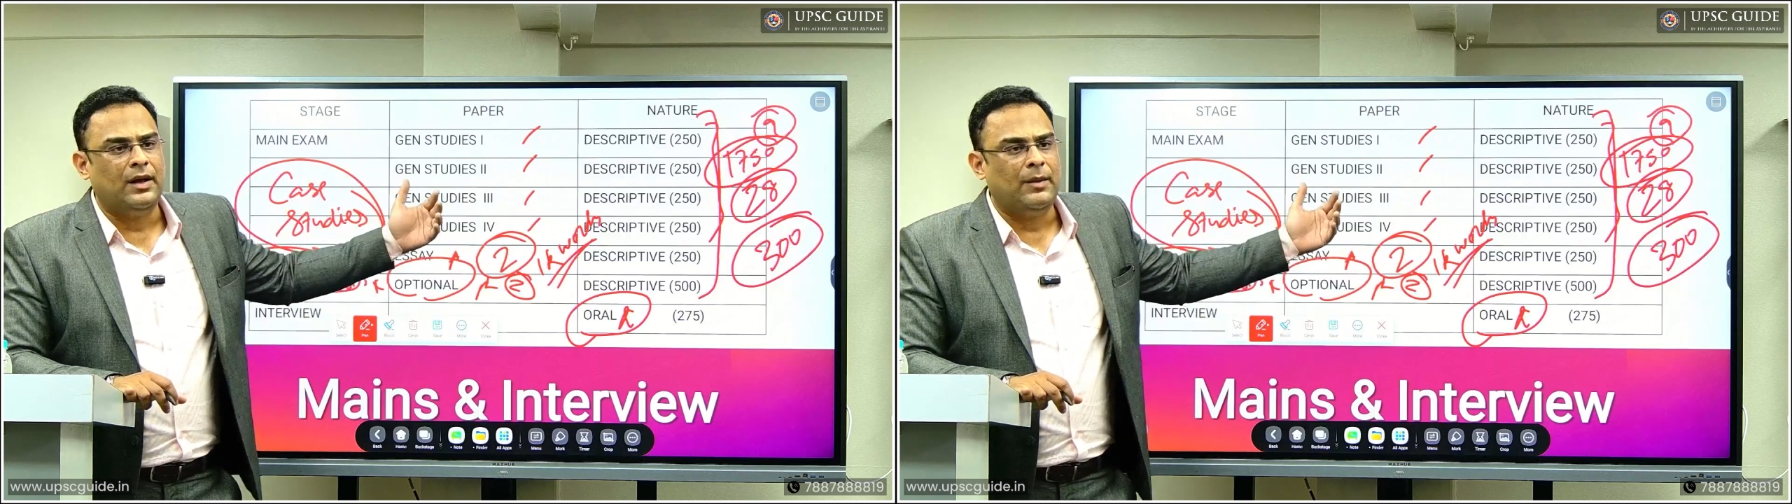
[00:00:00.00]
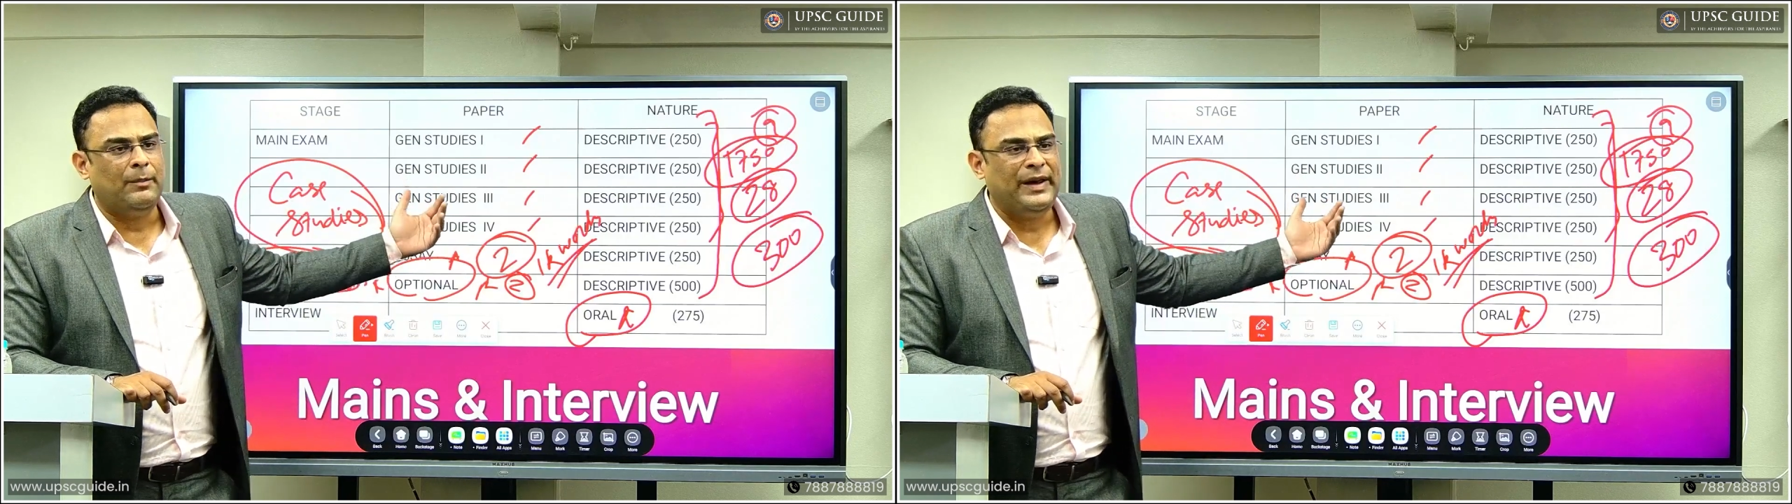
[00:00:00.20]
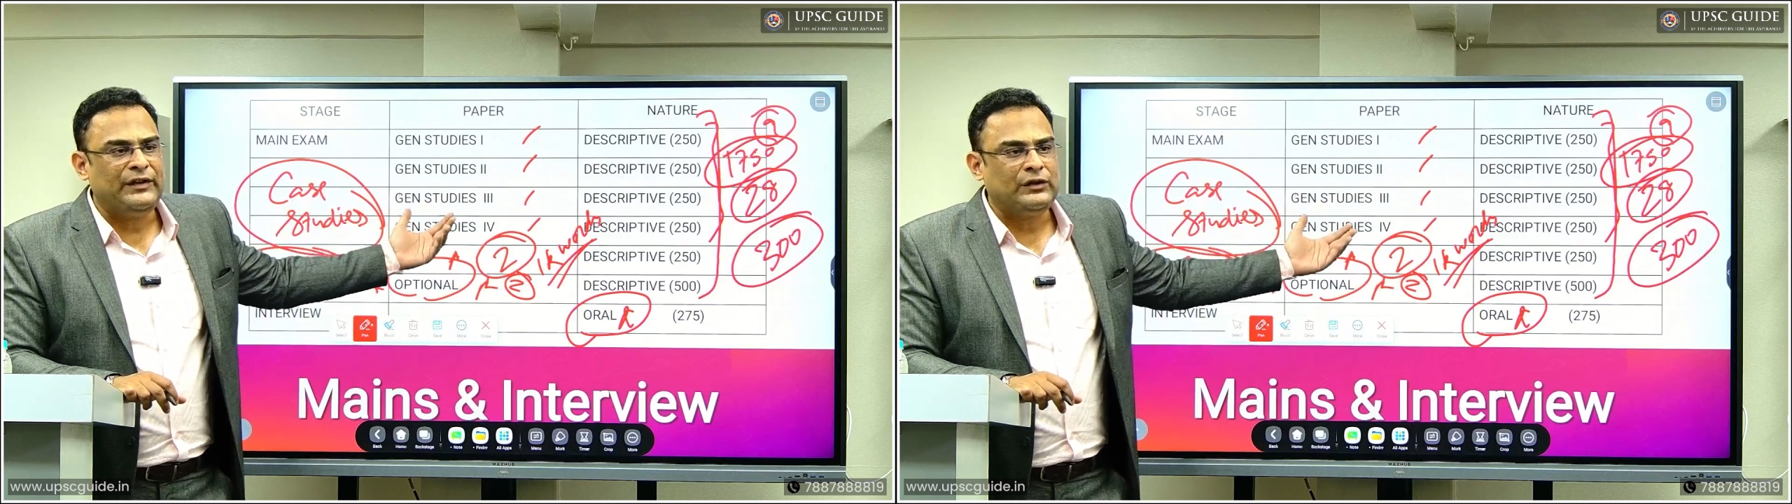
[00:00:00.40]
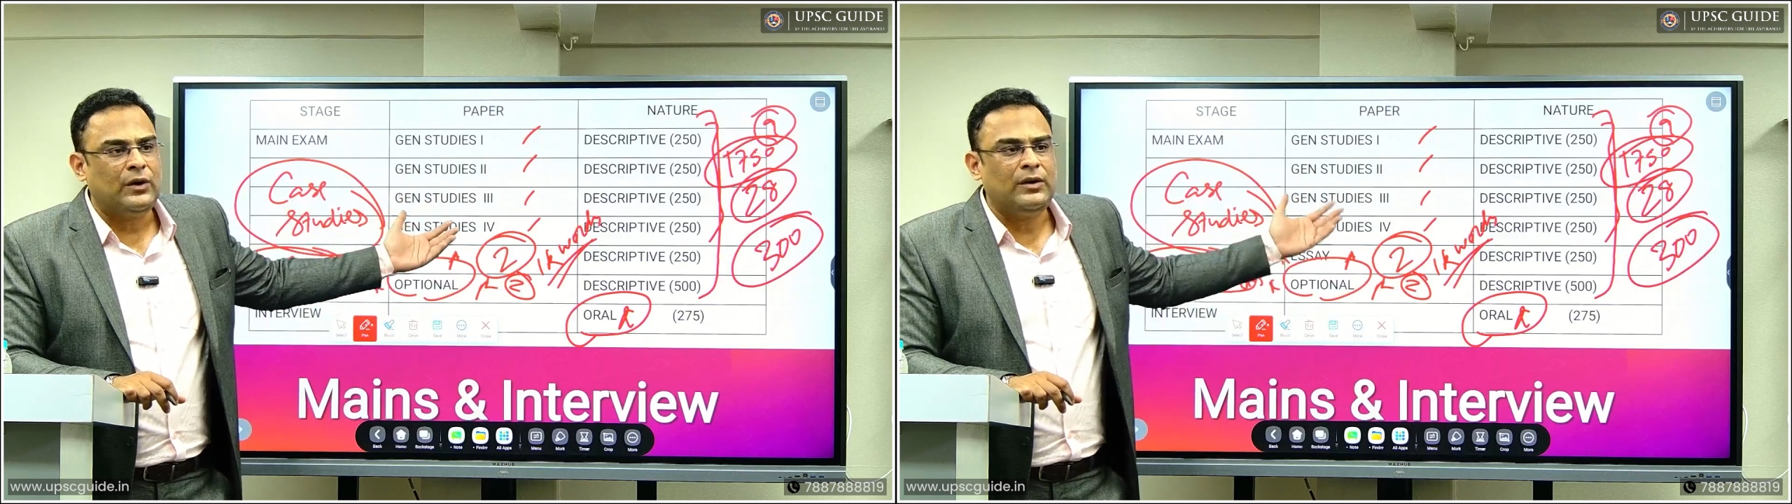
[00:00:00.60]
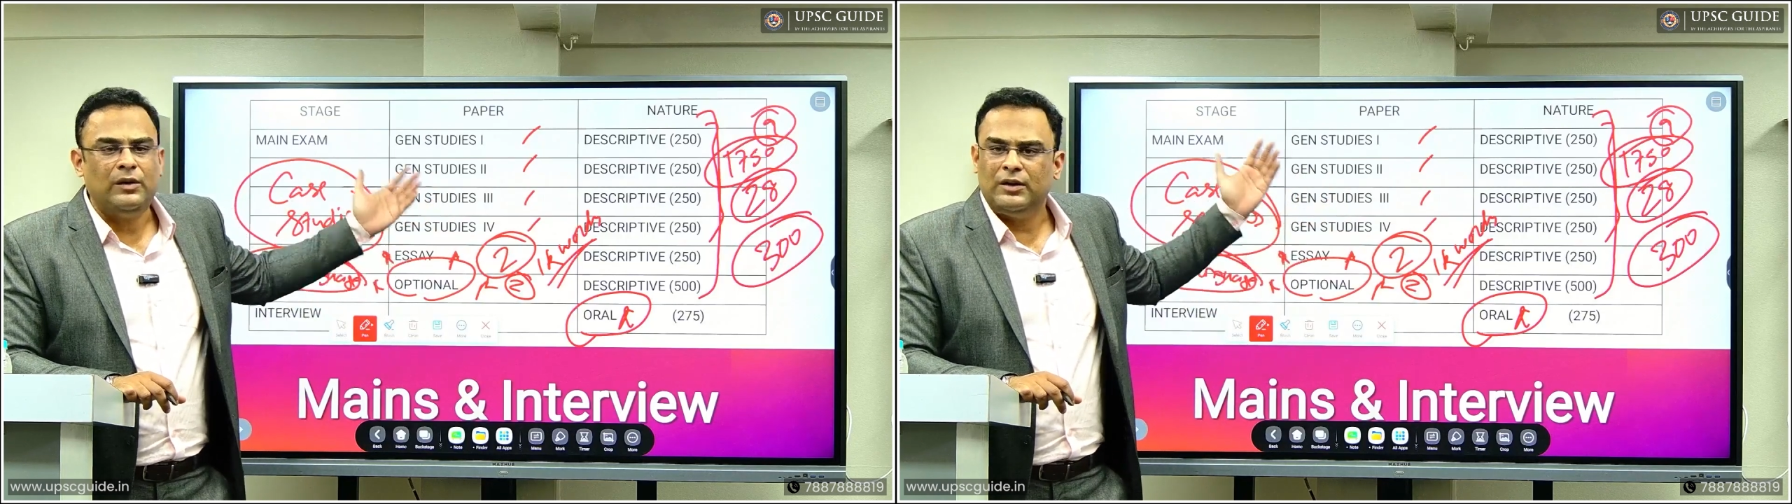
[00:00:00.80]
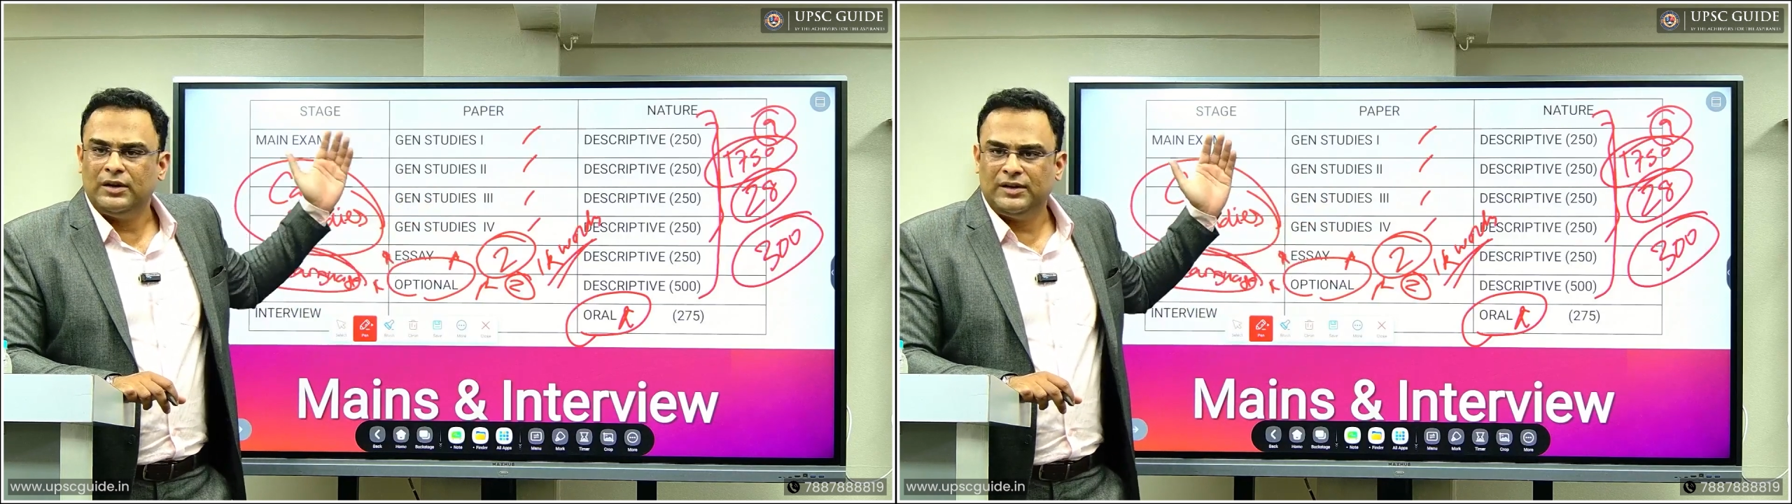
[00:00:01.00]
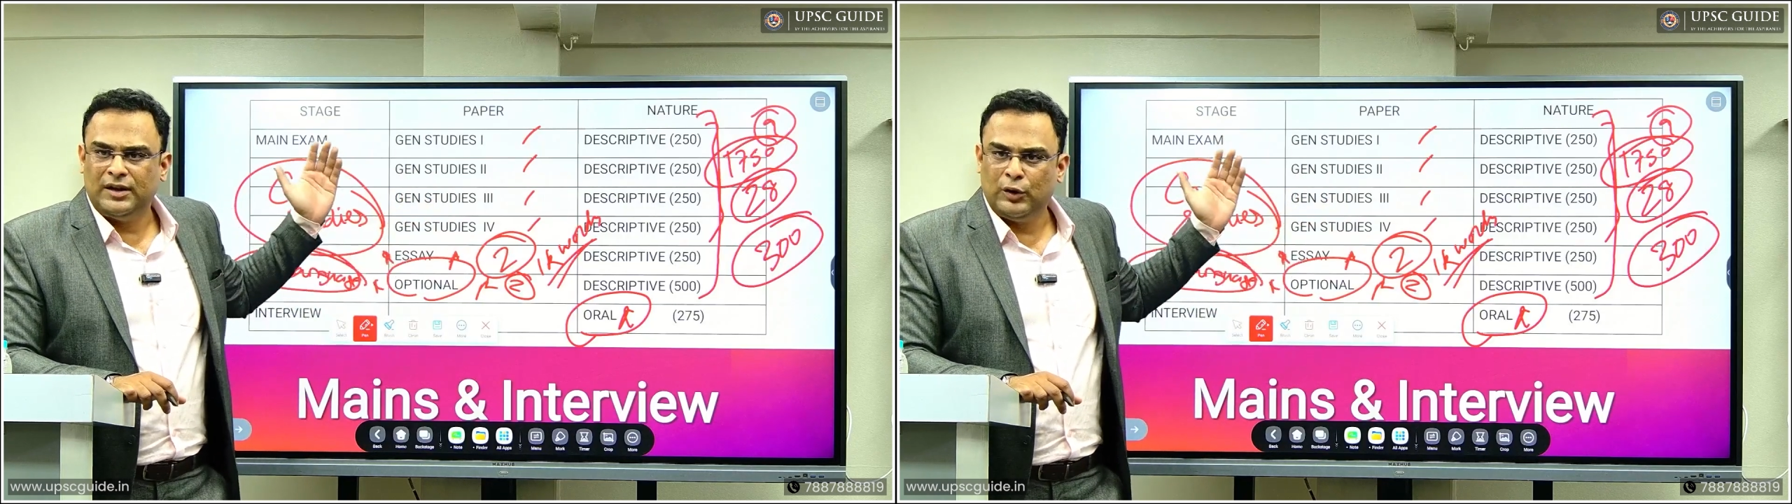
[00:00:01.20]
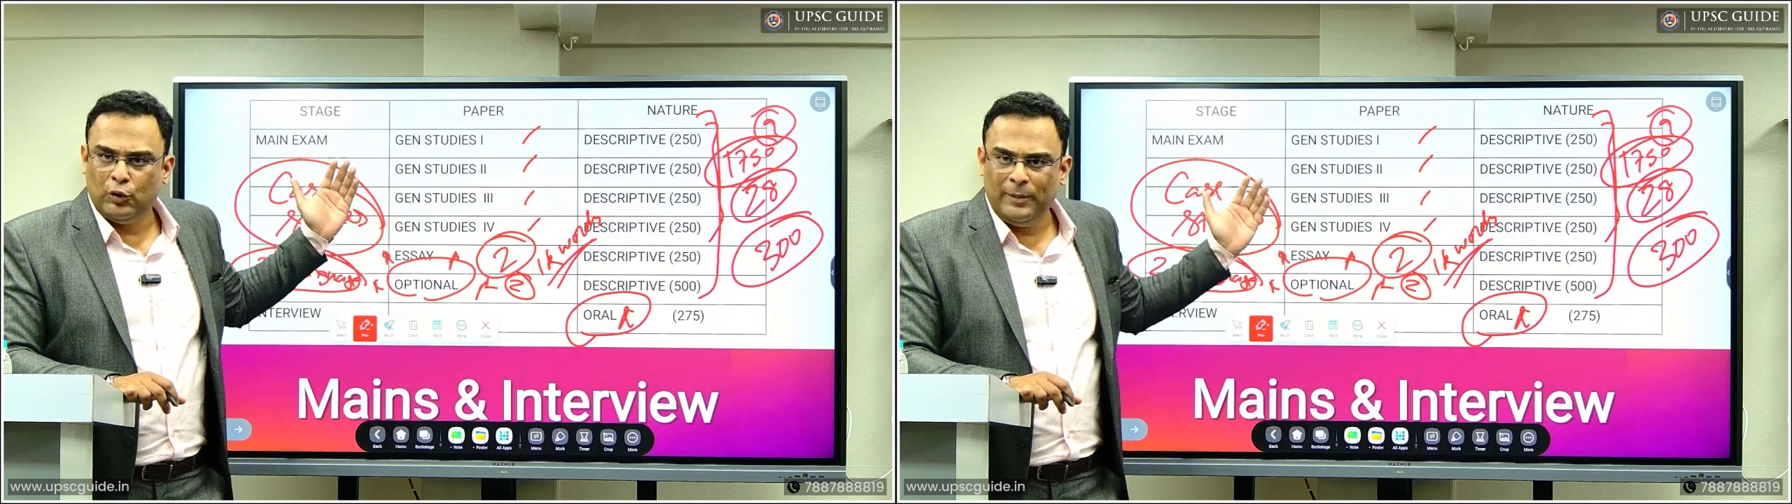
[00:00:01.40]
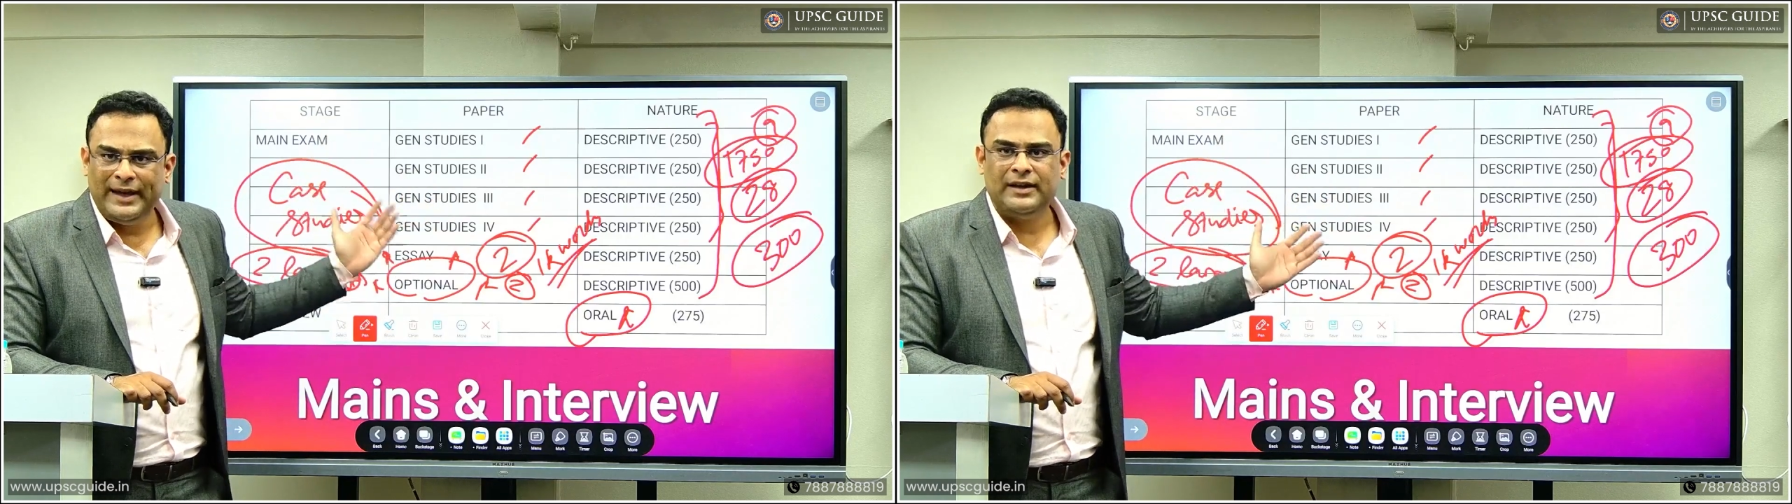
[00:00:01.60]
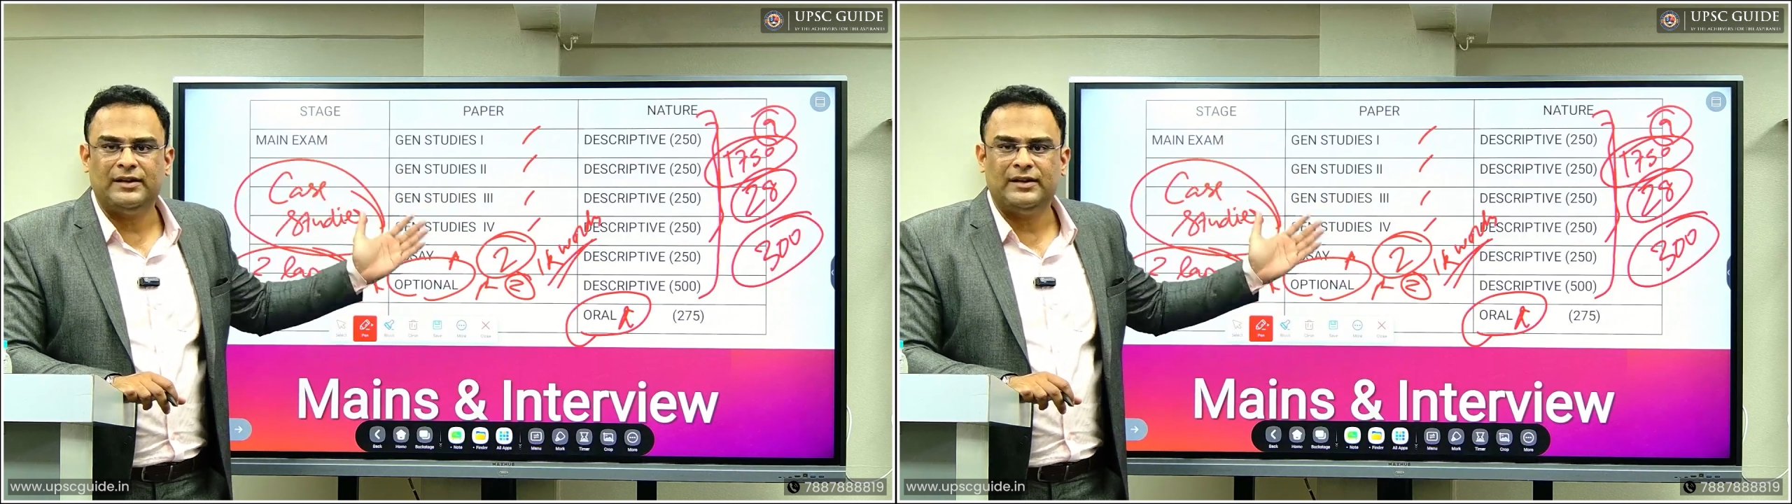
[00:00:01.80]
Based on the grooming,